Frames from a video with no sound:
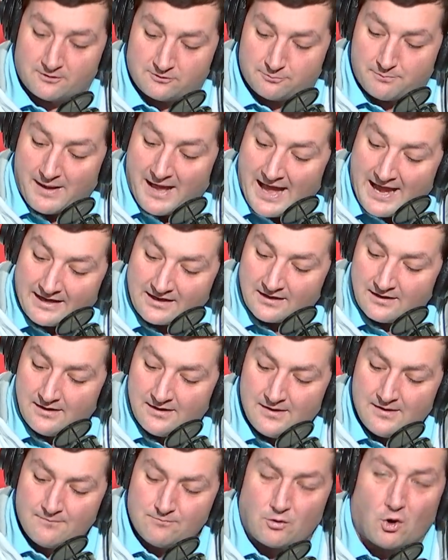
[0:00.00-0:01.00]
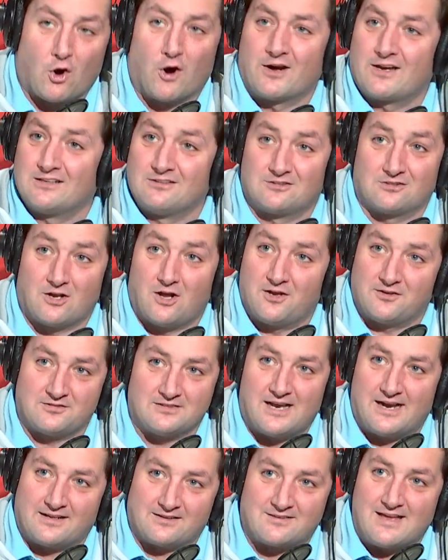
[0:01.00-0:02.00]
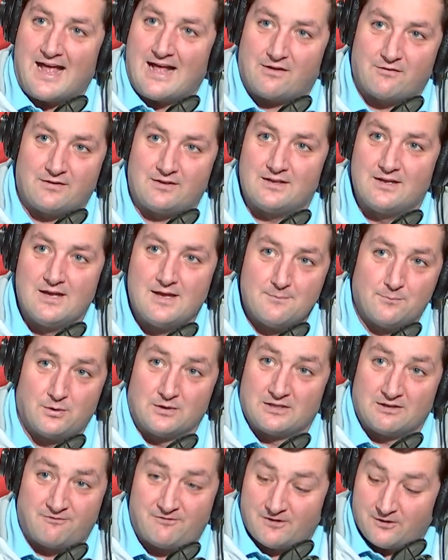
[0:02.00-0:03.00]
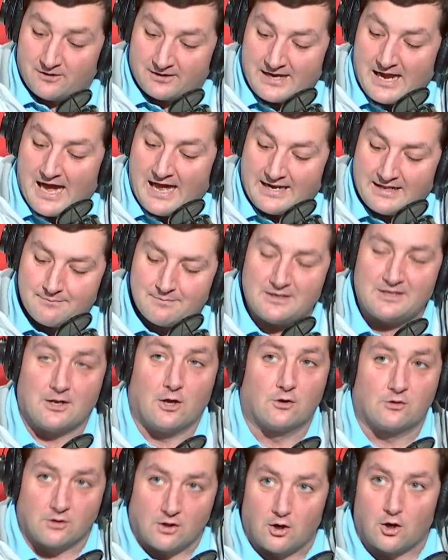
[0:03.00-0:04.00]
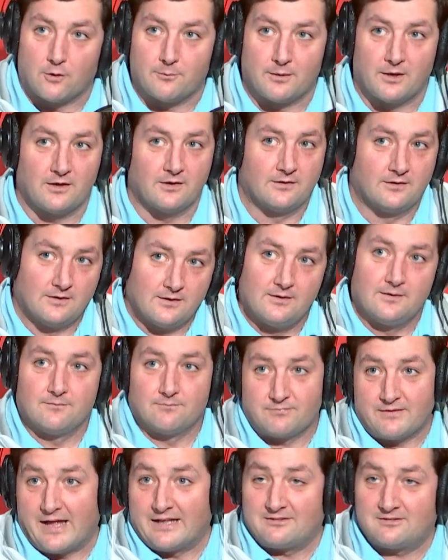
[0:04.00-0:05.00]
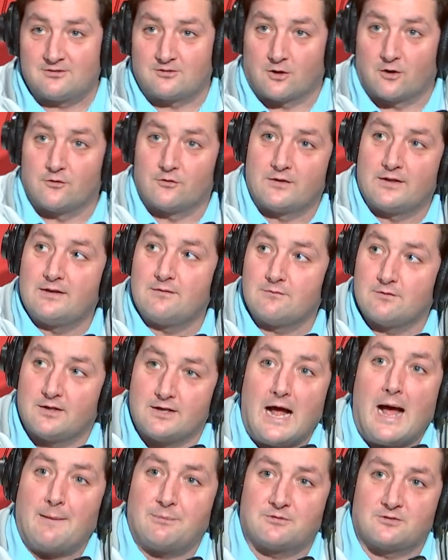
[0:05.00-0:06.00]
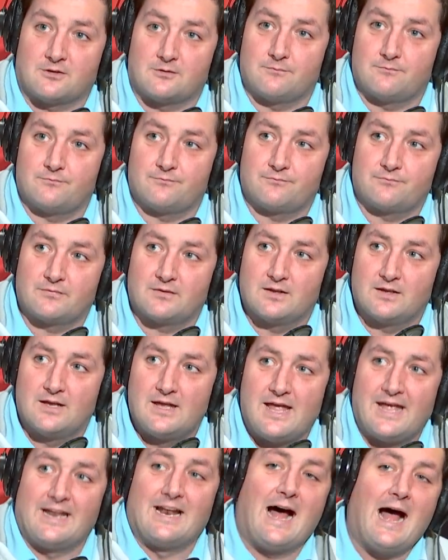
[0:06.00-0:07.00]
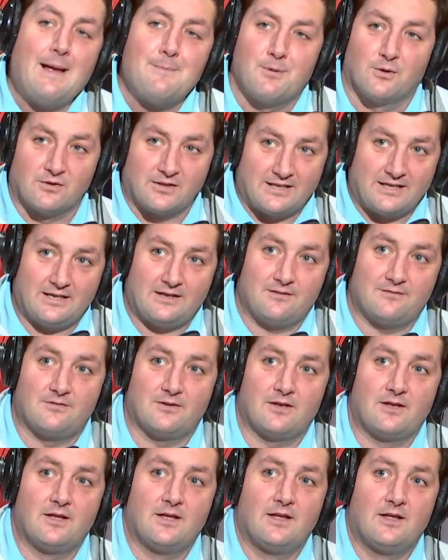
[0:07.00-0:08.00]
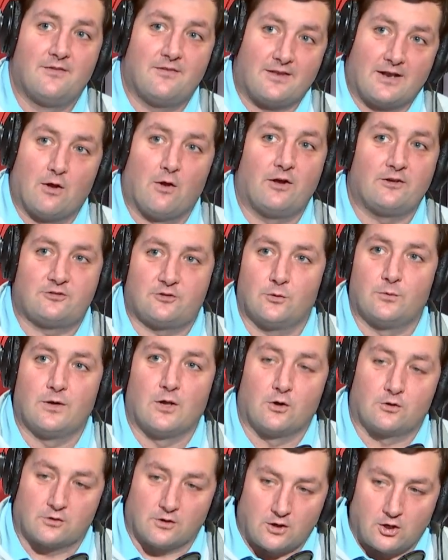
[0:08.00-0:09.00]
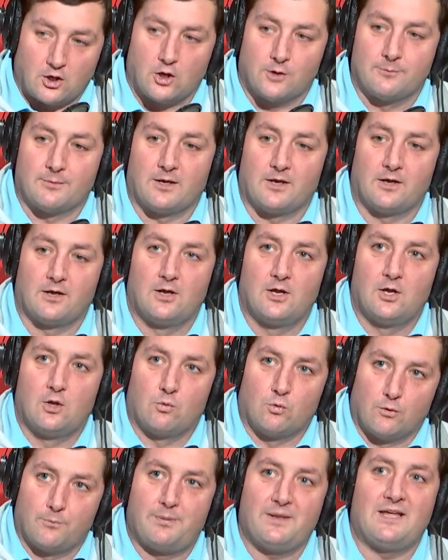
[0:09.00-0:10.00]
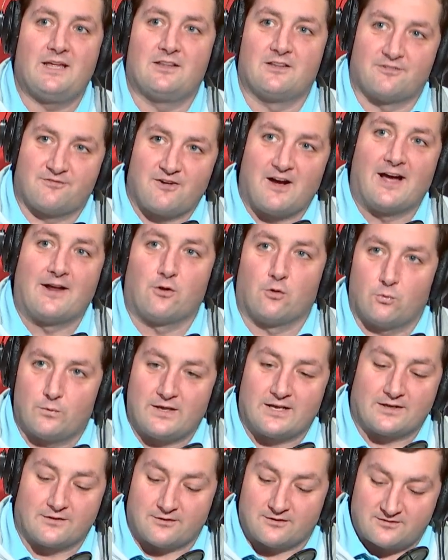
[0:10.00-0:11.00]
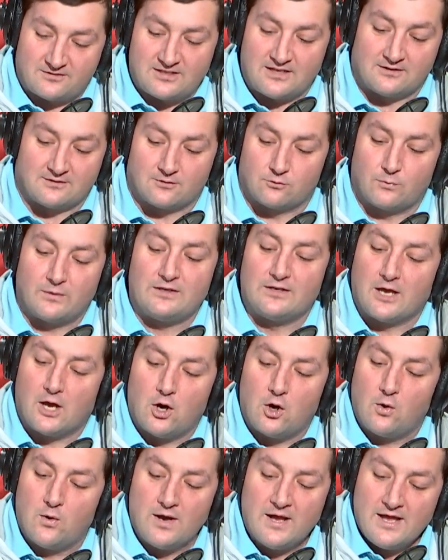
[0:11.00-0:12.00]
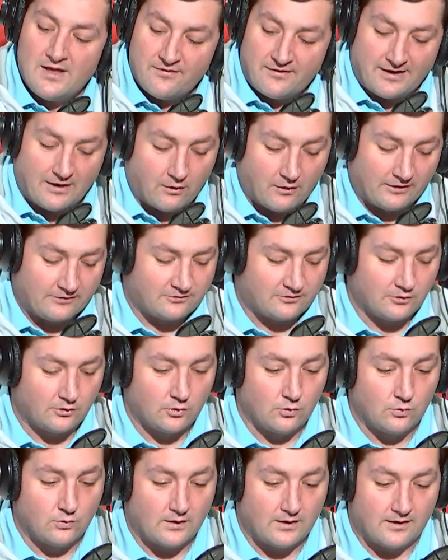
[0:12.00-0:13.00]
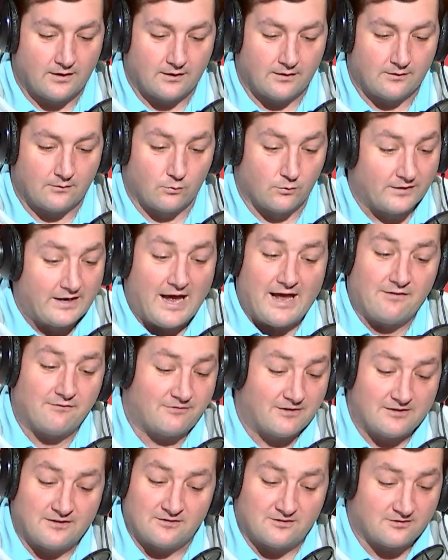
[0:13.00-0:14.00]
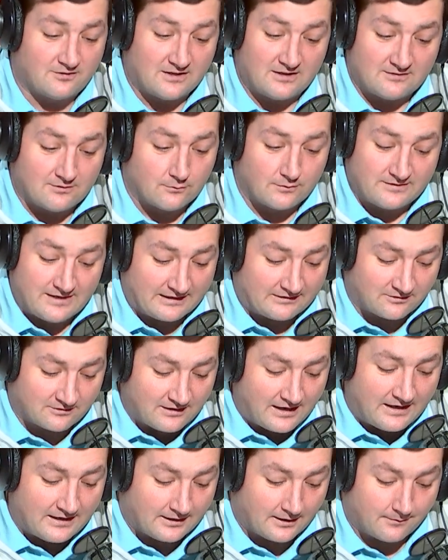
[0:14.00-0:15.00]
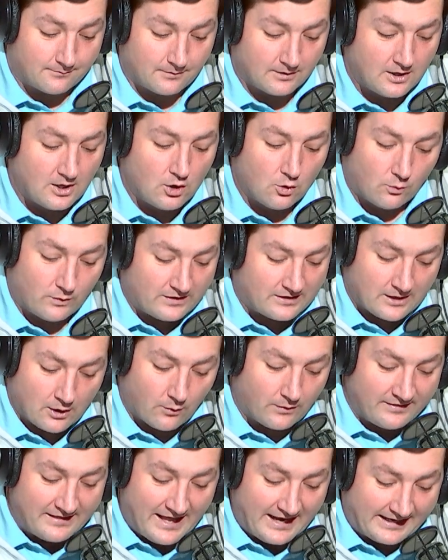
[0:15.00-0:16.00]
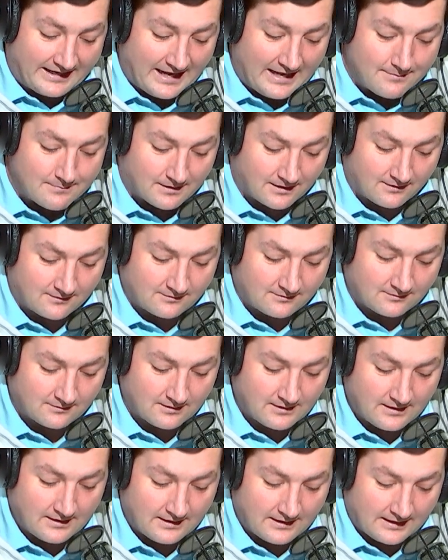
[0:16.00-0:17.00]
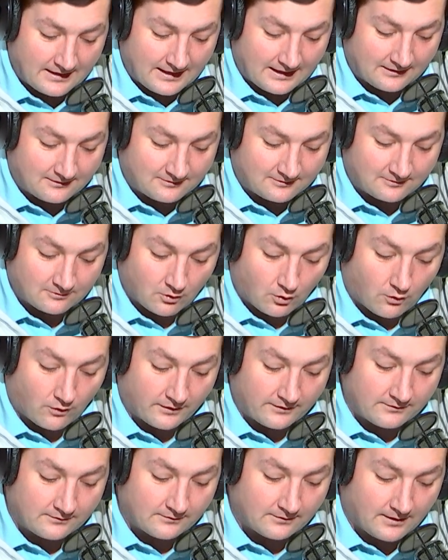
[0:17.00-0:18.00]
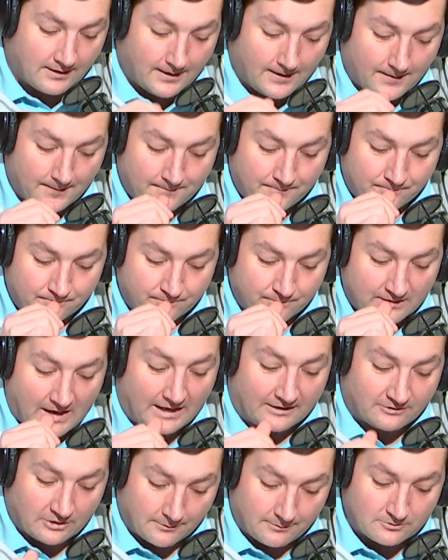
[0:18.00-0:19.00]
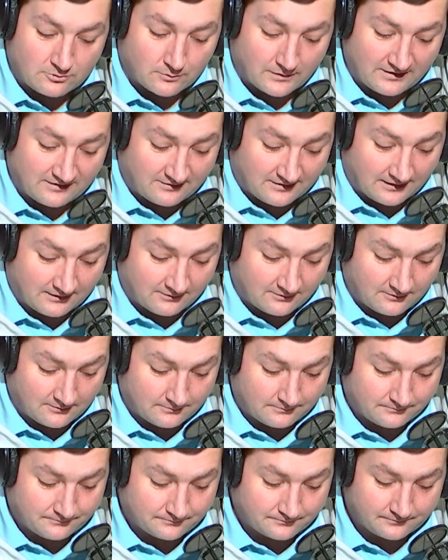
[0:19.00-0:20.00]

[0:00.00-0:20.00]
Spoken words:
Mertz back. Arkansas is not exactly putting the fear of God in me. In Oklahoma, that's certainly an option. And I believe that LSU and Oklahoma will be the final week of the season. We know that LSU will not finish the season with Texas A&M. We know when that game is. It's on October 26th.